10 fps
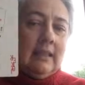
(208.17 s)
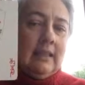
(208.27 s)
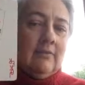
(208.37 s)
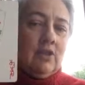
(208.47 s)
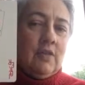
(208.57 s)

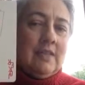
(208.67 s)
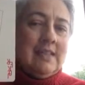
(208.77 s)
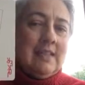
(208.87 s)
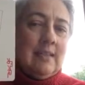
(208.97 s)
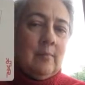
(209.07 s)
they've got
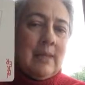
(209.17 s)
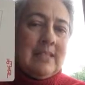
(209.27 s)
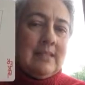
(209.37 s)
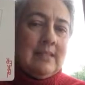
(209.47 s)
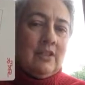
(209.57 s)
this little
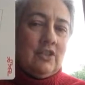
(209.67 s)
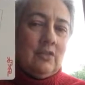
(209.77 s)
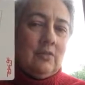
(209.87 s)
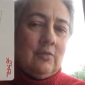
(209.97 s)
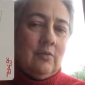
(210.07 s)
message,
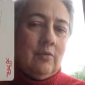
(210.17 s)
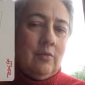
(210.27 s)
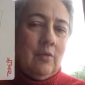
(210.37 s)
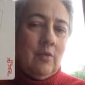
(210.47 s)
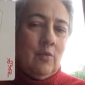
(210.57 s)

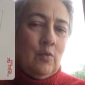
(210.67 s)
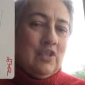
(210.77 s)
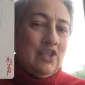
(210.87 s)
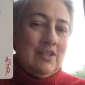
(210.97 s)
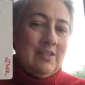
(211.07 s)

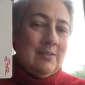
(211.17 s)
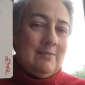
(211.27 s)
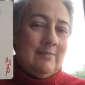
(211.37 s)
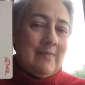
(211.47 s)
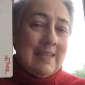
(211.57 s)
which is
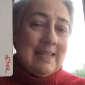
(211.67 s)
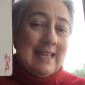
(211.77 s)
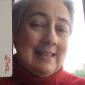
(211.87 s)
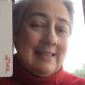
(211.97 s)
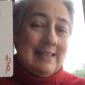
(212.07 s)

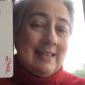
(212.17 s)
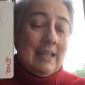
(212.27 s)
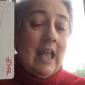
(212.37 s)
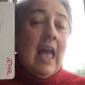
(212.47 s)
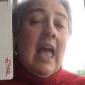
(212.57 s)

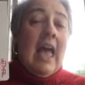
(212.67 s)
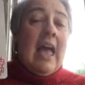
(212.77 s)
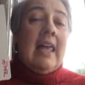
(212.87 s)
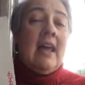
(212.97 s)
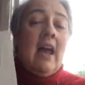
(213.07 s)
fantastic.
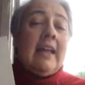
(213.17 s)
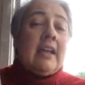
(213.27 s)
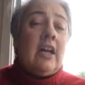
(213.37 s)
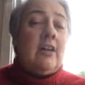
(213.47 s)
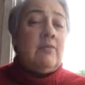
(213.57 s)
And I
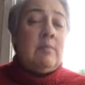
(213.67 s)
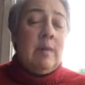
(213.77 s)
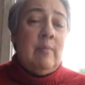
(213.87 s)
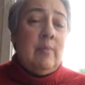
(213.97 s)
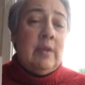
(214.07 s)
can't
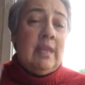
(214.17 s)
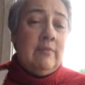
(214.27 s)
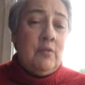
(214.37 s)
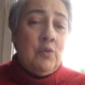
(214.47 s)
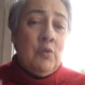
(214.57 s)
remember
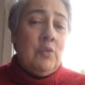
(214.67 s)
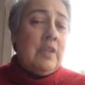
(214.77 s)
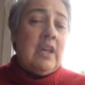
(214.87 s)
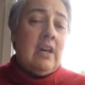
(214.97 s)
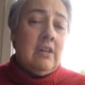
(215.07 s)
if all the
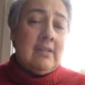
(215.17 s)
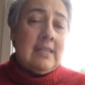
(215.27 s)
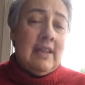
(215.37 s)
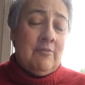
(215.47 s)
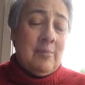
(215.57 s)

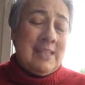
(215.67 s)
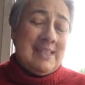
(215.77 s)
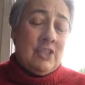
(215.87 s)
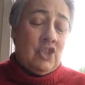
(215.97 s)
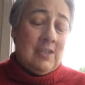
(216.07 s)
cards have
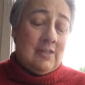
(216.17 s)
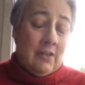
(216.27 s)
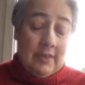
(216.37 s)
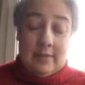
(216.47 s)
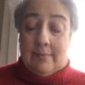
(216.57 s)
messages
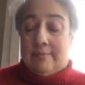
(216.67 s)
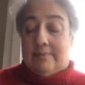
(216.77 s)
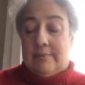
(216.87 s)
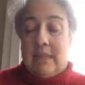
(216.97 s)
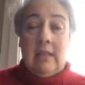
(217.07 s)
on them.
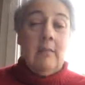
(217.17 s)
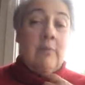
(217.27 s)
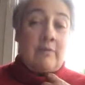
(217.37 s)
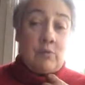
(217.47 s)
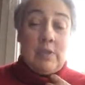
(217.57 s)

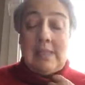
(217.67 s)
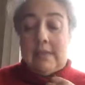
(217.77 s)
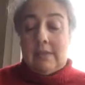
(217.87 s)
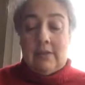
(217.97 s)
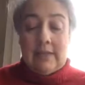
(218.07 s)
My voice
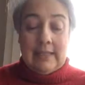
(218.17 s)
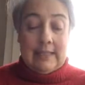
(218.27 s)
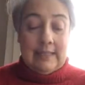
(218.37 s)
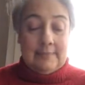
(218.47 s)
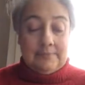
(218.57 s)
is going
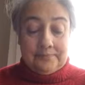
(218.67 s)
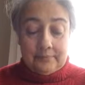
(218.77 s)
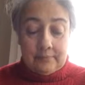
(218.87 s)
again.